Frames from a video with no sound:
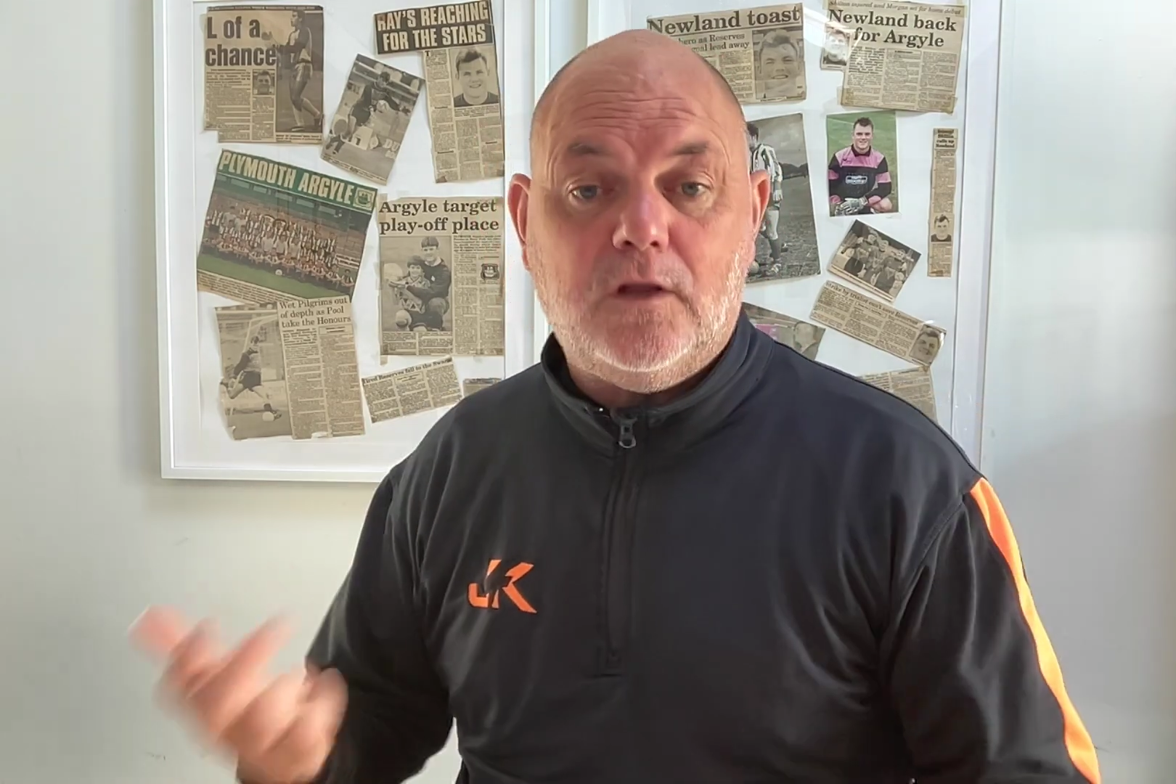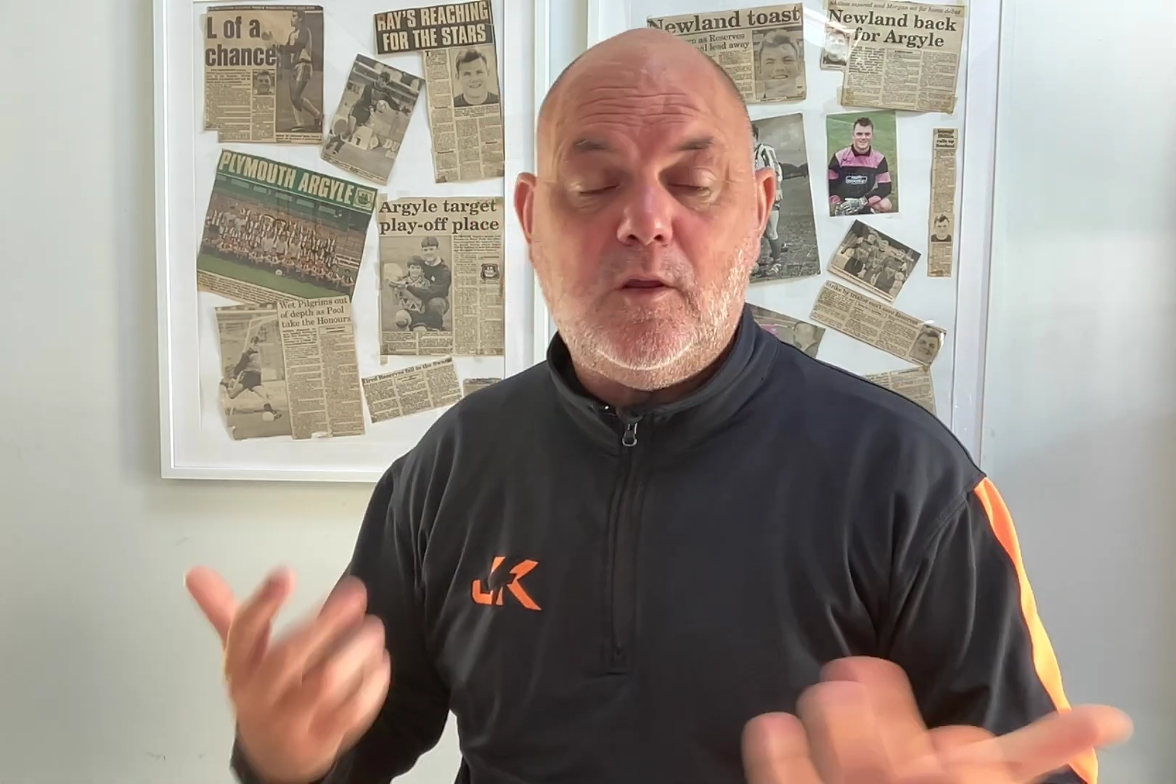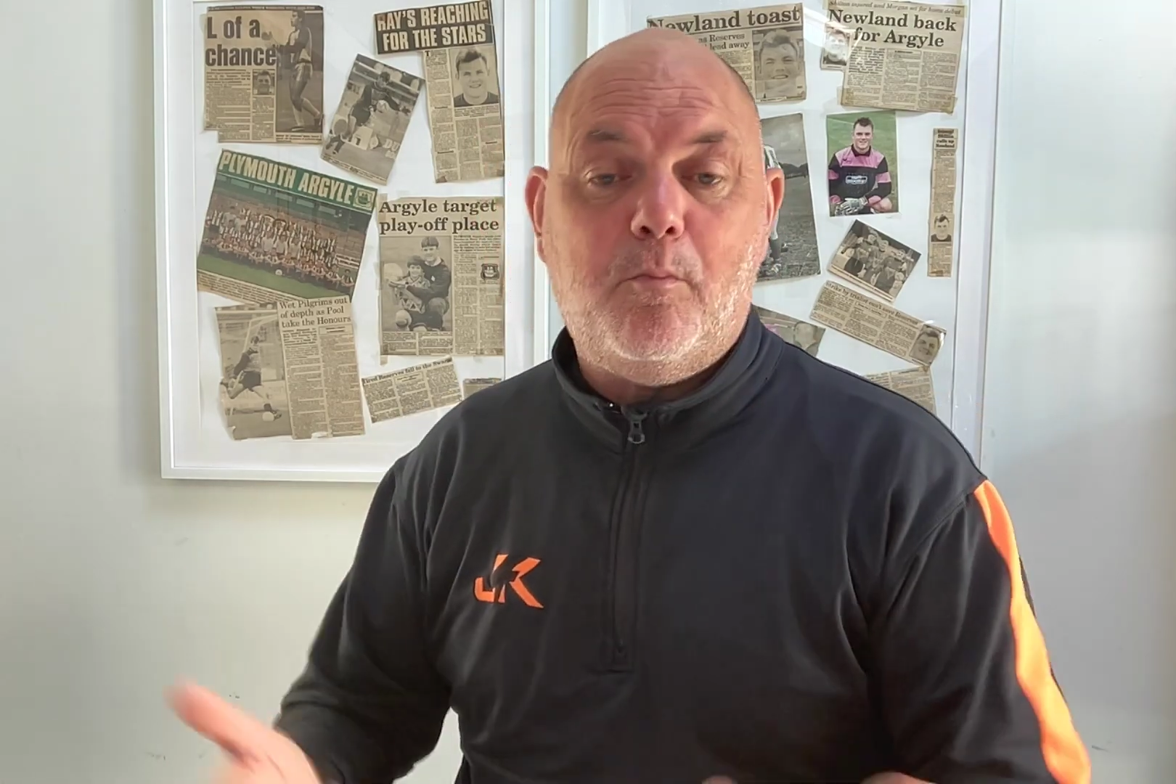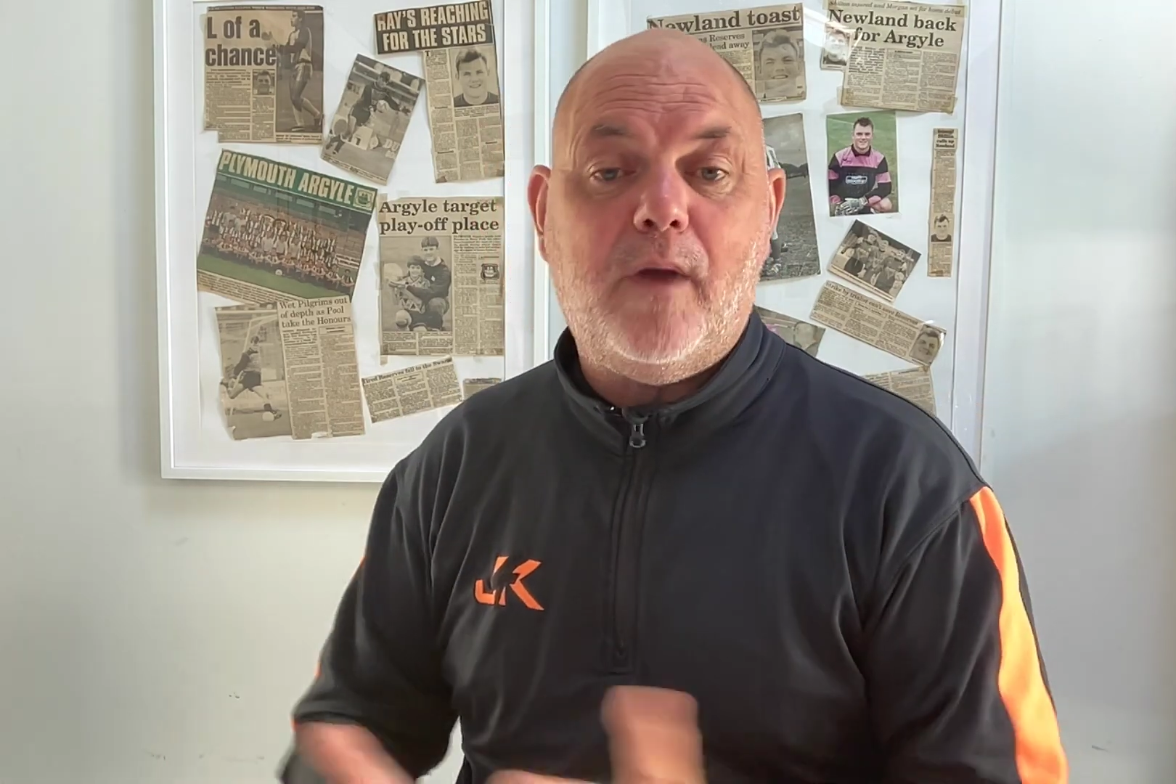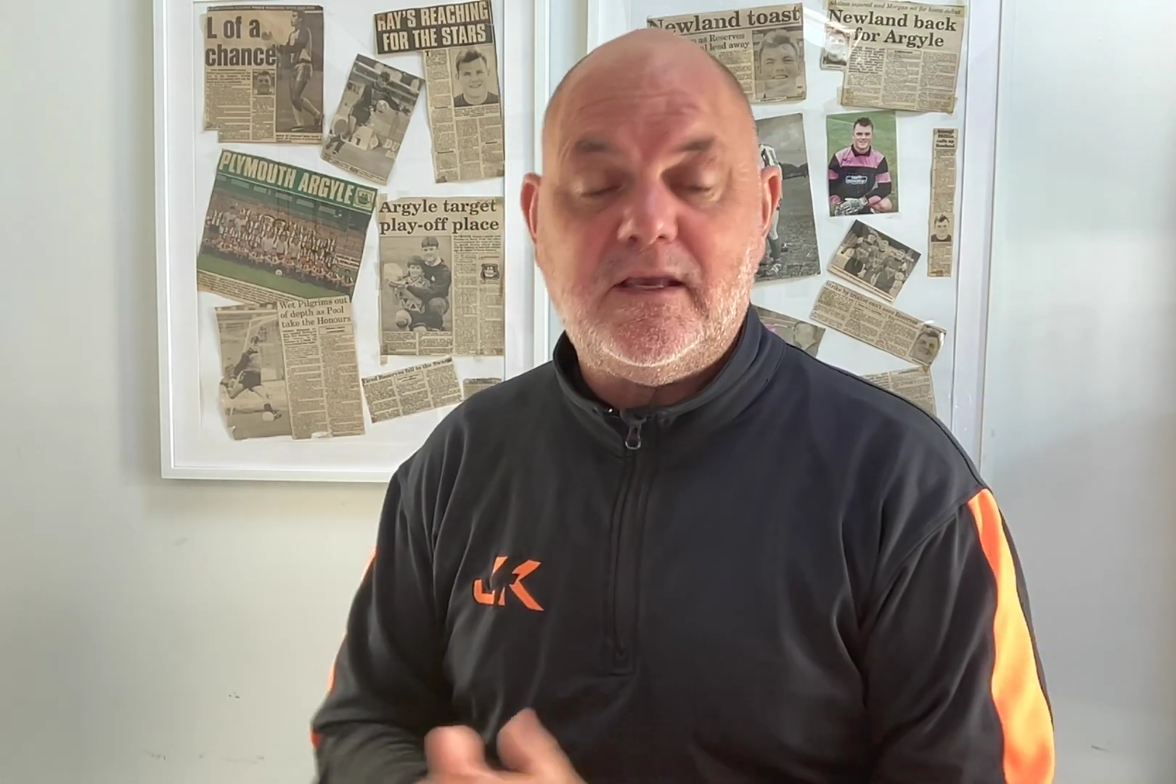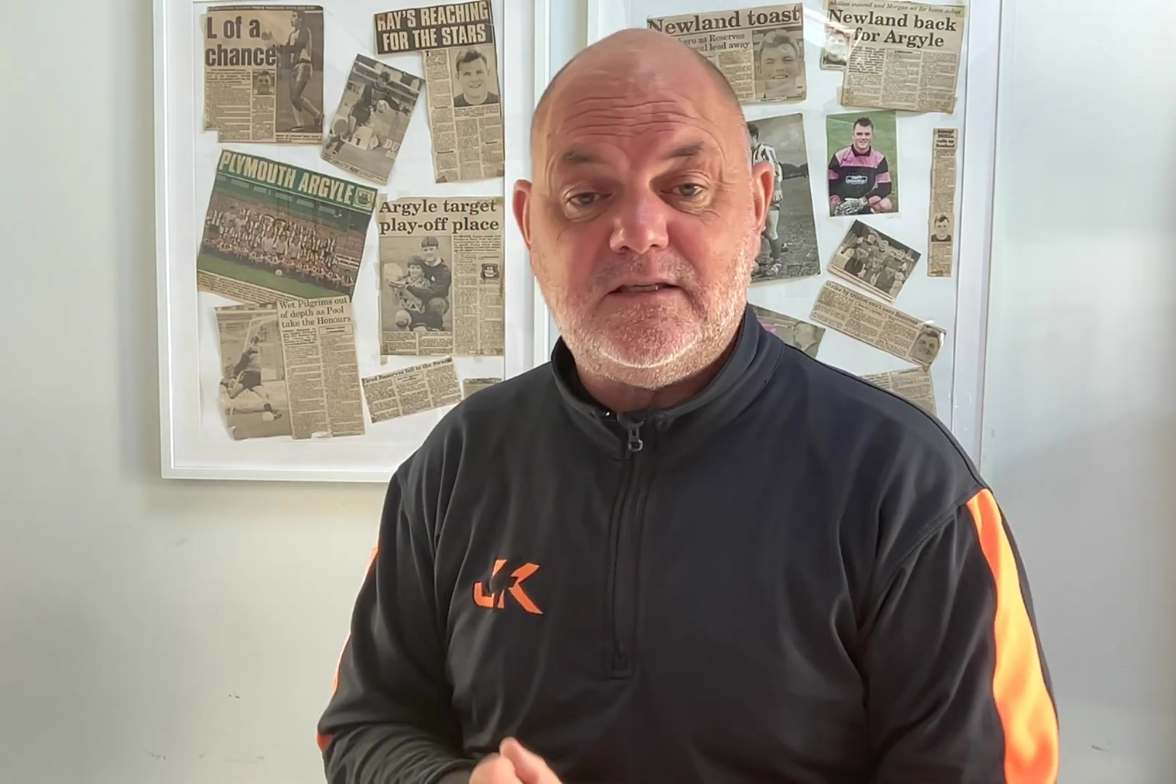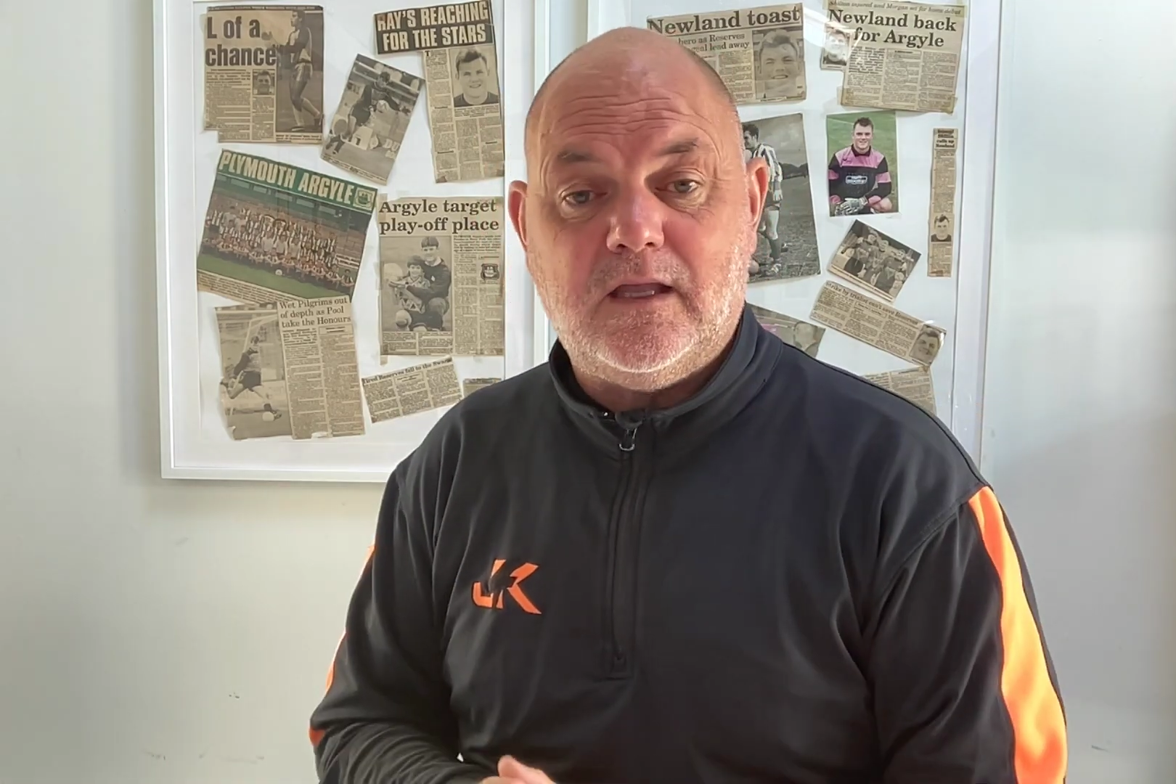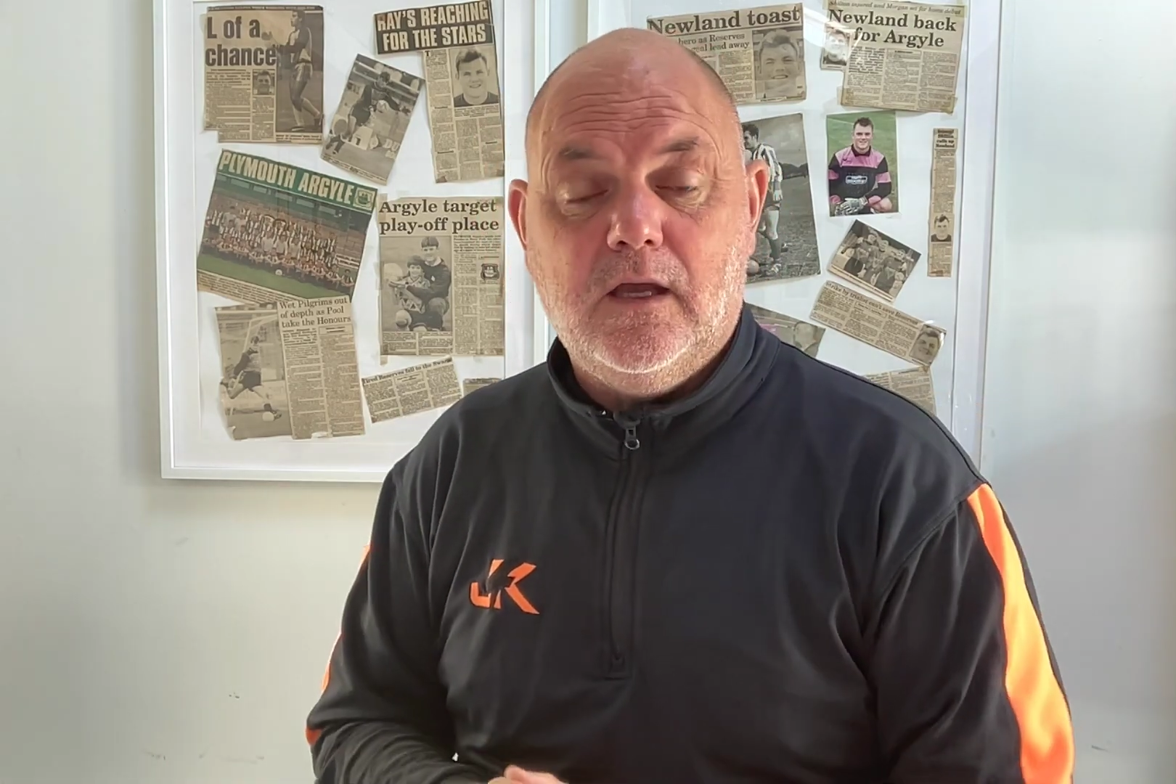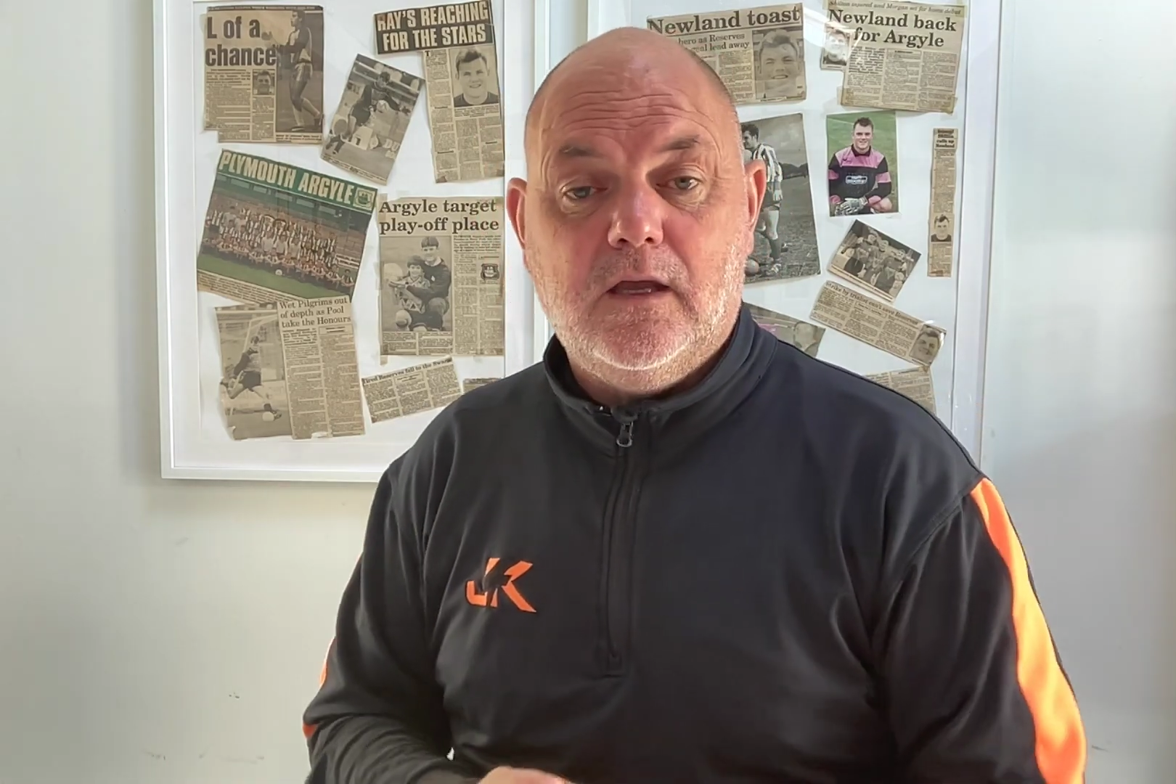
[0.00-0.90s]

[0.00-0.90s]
the best